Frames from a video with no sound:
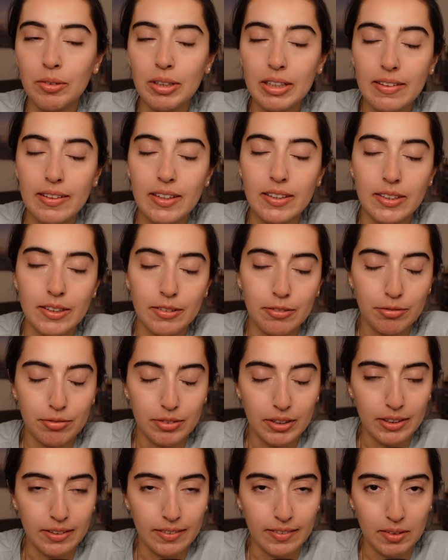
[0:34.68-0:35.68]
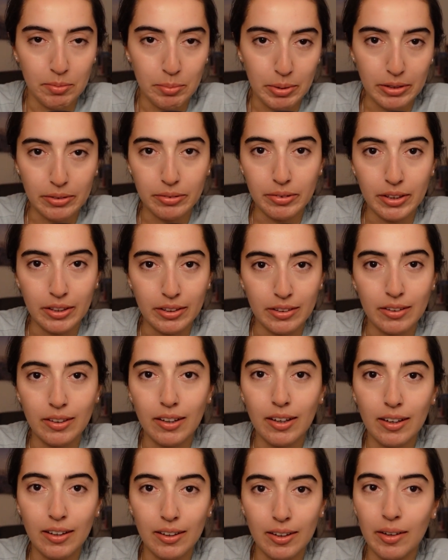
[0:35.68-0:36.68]
what's the difference between
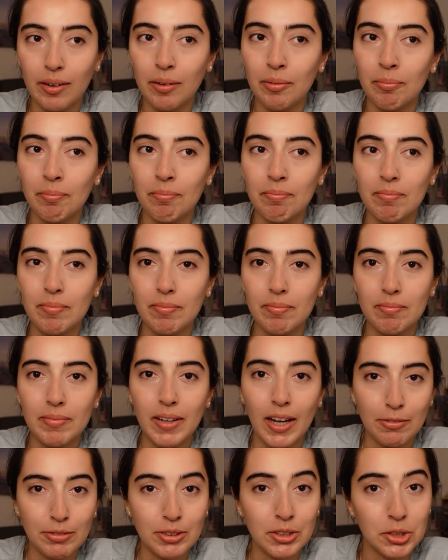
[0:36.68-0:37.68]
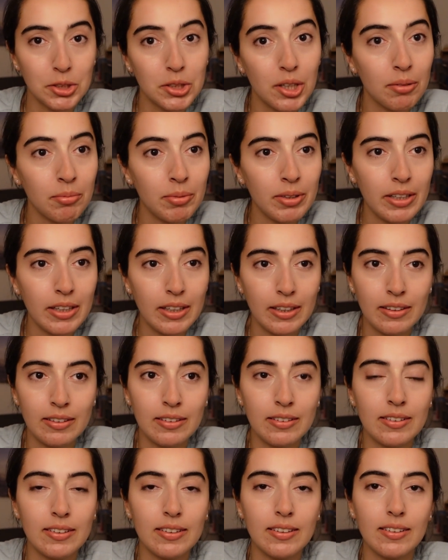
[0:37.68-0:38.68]
Life in Germany
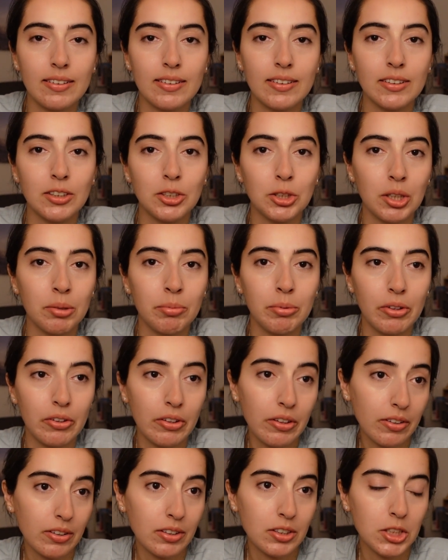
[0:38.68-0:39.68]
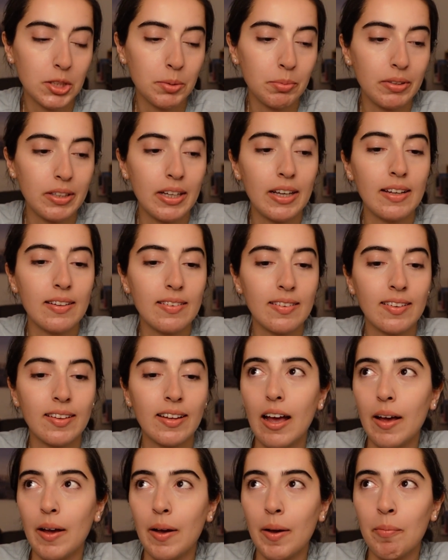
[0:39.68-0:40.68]
and the German citizenship test?
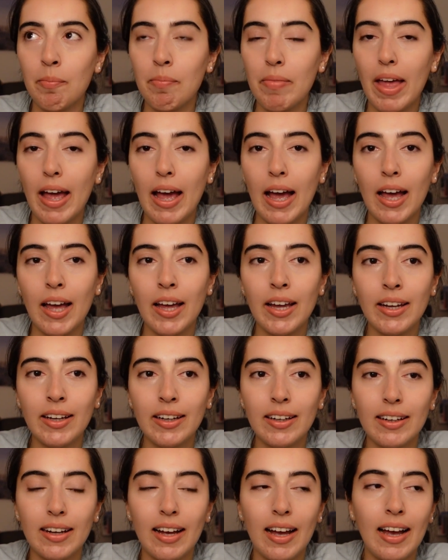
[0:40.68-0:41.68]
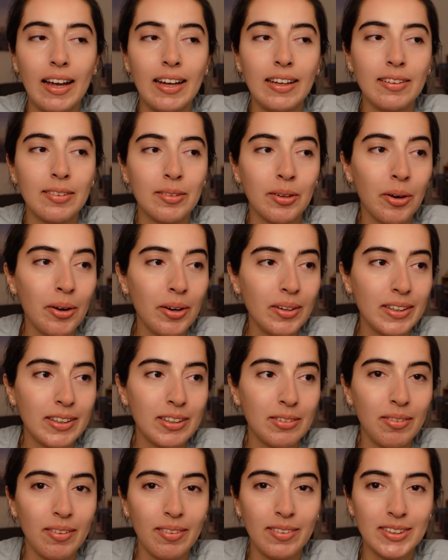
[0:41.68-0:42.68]
I thought
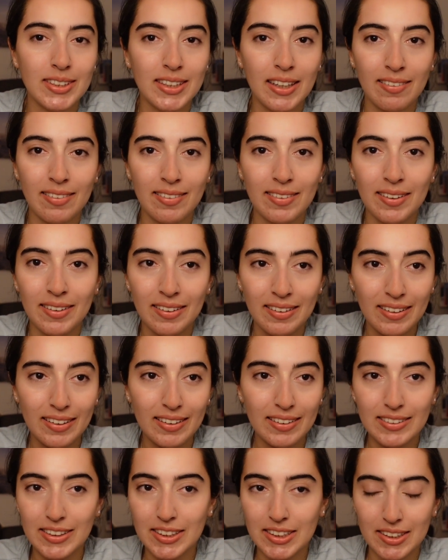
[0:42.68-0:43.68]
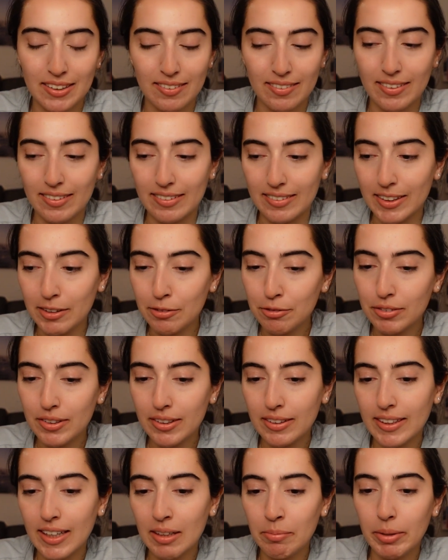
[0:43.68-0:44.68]
it was just a
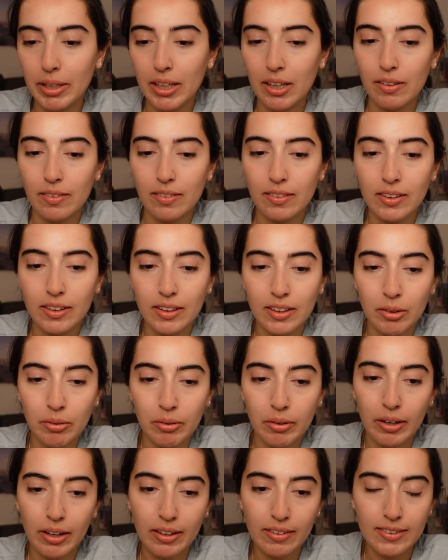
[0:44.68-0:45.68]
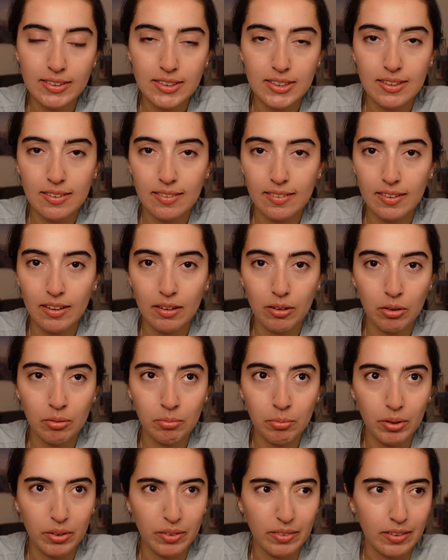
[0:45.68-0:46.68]
different name because the questions are
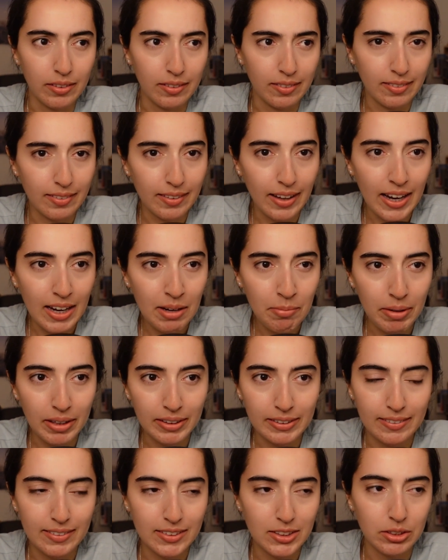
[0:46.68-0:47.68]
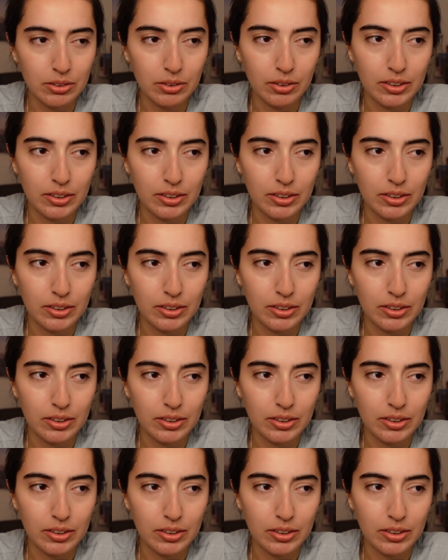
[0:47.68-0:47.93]
almost the same. I guess